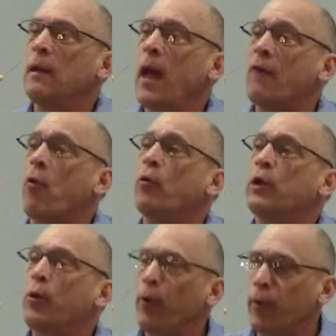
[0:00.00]
have
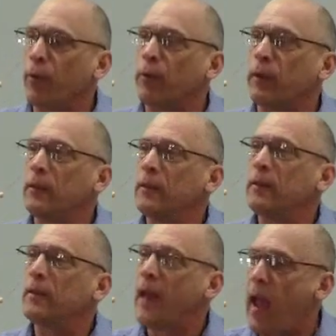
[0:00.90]
only heard
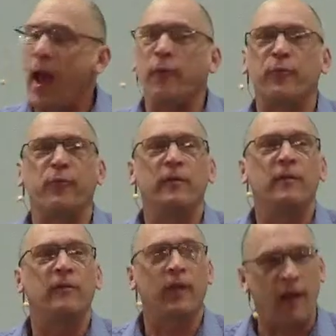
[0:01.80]
half
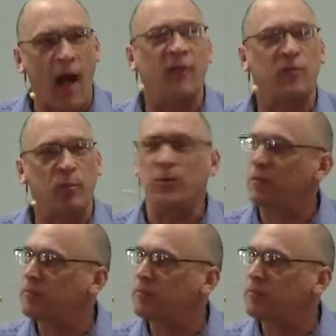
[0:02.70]
the gospel.